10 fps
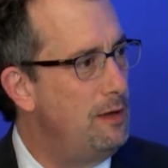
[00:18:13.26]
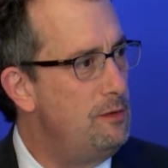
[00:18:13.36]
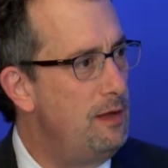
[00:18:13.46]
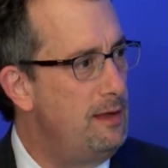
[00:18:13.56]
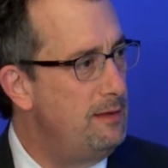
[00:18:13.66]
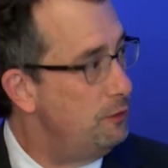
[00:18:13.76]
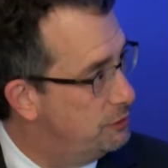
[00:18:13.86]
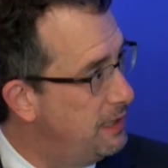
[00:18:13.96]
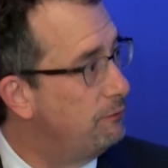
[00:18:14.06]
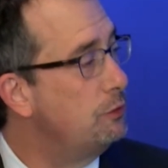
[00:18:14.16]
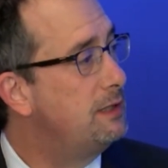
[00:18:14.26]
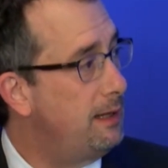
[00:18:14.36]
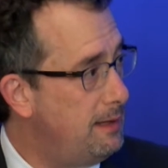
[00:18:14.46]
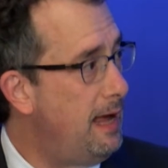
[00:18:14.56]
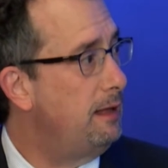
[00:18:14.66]
there are several
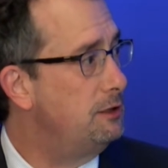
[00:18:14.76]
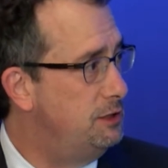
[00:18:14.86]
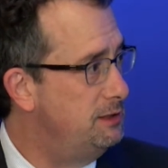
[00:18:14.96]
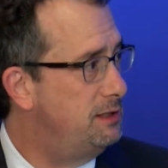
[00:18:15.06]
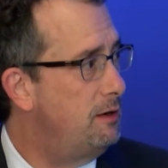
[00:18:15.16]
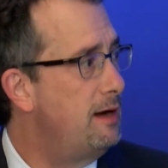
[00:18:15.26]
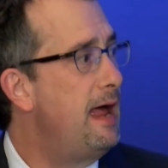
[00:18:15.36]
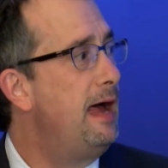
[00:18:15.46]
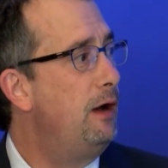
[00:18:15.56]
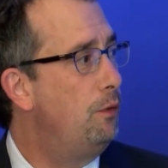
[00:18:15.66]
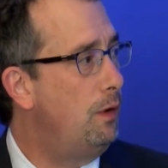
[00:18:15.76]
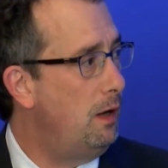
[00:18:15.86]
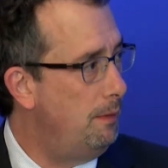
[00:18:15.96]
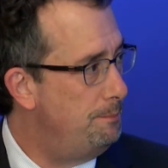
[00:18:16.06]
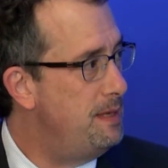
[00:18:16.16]
technologies that are
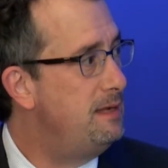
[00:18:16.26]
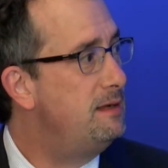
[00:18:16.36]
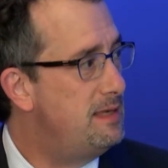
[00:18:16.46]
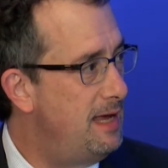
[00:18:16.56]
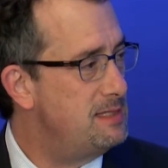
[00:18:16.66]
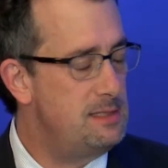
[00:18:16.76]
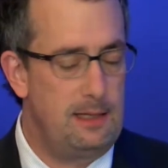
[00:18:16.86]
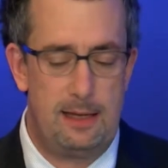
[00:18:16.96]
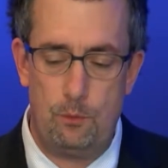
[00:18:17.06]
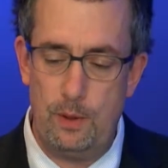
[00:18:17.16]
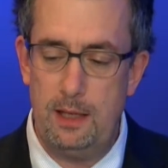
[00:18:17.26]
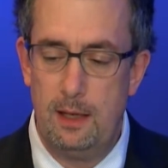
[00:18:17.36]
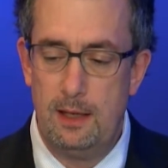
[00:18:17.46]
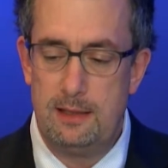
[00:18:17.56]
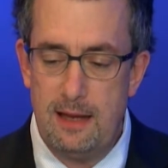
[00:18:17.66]
now in testing, and we
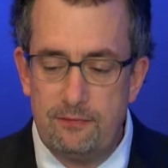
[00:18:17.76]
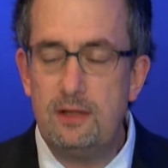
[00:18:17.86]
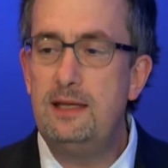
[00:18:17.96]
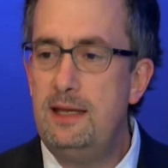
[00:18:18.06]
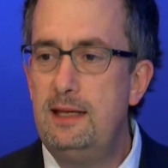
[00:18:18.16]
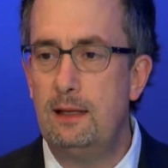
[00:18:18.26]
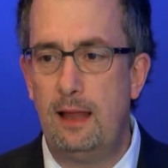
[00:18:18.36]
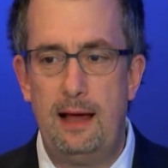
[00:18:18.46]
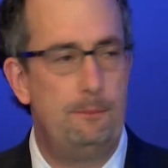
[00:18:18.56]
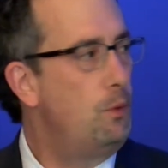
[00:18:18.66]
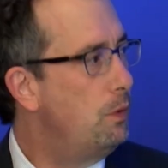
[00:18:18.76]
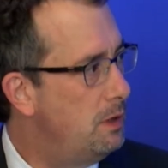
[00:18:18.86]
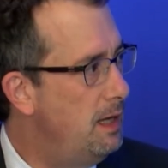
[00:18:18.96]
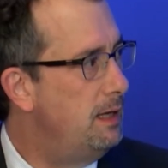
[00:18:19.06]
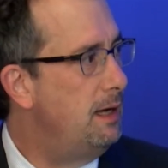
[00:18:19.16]
definitely need a lot more
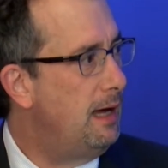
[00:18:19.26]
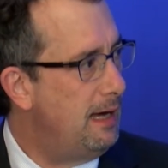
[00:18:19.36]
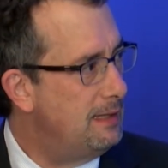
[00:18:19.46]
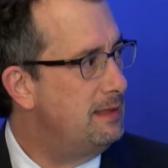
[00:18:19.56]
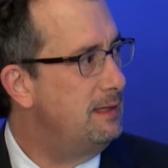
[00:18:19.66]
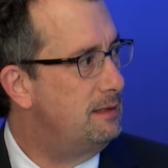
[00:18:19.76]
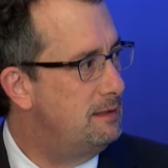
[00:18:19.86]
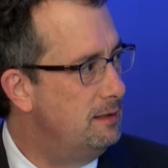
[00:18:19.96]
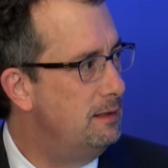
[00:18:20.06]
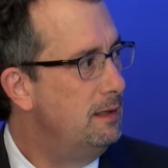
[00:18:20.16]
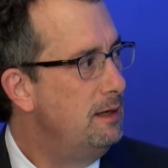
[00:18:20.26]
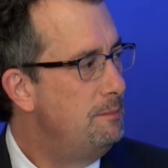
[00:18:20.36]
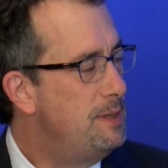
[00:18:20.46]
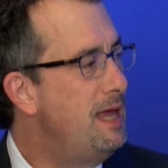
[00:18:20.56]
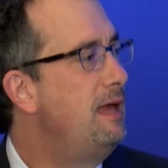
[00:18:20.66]
data, I think, to
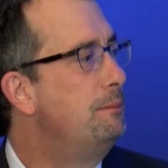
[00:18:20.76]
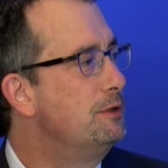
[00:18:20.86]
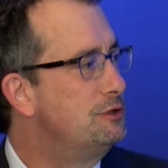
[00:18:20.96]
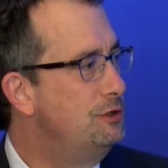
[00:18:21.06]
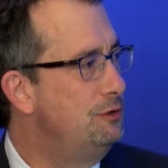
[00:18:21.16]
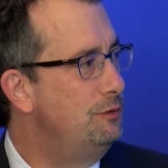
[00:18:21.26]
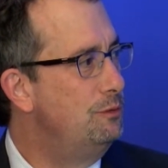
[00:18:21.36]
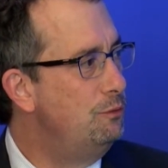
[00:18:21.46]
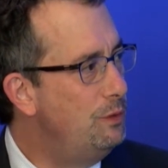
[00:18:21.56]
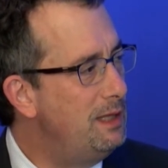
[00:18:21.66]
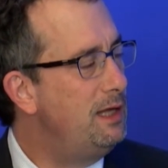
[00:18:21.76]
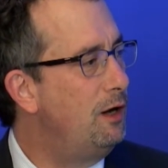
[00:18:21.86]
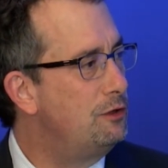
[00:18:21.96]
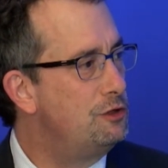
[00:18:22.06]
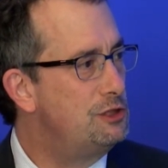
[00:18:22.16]
be able to really
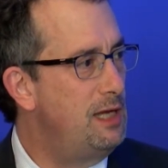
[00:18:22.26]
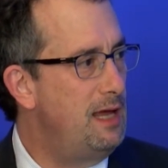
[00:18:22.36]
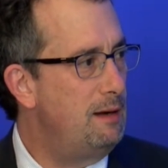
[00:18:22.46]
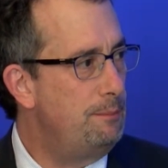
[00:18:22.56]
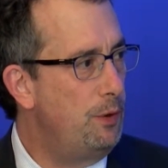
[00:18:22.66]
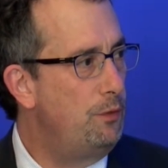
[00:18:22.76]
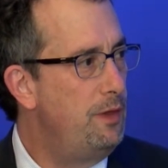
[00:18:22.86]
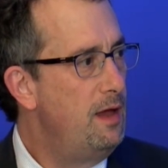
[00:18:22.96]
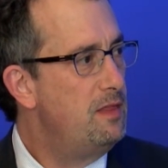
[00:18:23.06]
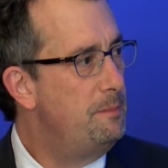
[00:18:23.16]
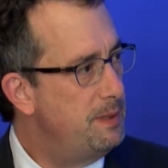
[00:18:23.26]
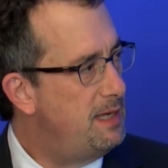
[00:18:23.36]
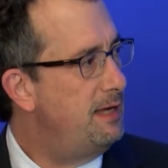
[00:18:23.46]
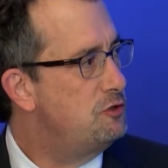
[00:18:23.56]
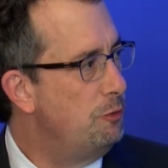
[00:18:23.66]
understand both the
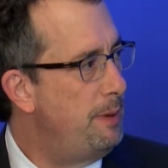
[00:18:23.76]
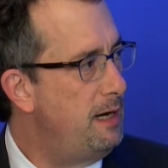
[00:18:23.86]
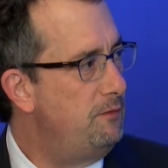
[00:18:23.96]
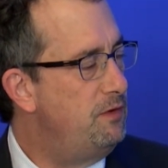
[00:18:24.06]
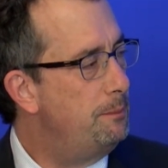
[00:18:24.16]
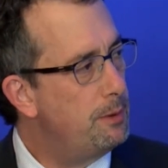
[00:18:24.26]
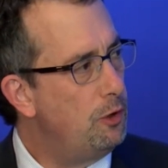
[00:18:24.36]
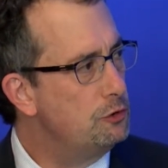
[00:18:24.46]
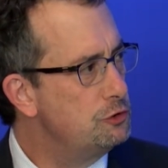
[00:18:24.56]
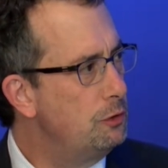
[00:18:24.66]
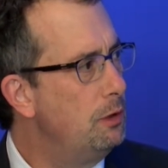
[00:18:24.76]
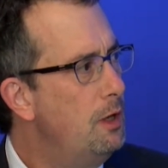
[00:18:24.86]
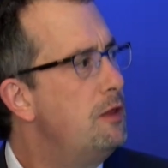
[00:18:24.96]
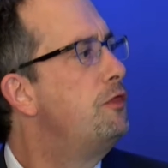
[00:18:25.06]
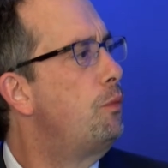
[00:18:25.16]
potential benefit, but also
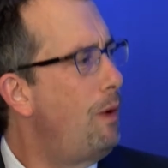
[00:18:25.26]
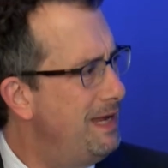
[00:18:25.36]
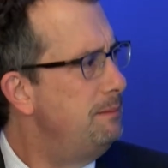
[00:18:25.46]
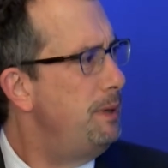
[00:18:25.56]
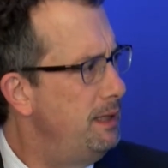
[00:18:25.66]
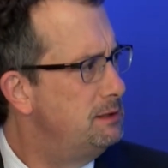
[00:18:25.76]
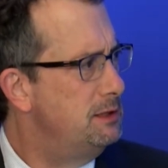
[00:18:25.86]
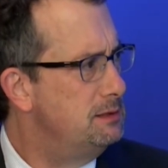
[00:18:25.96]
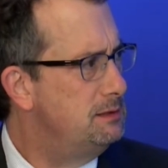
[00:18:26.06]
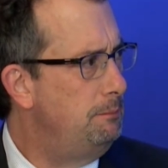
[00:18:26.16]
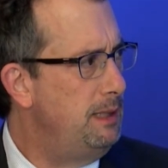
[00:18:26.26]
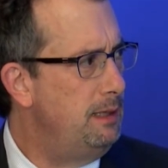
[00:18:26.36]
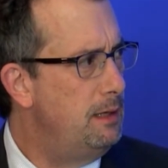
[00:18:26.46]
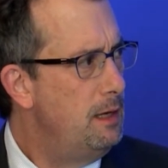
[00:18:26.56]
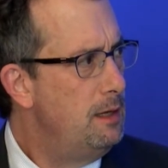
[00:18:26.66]
the right patients. I mean,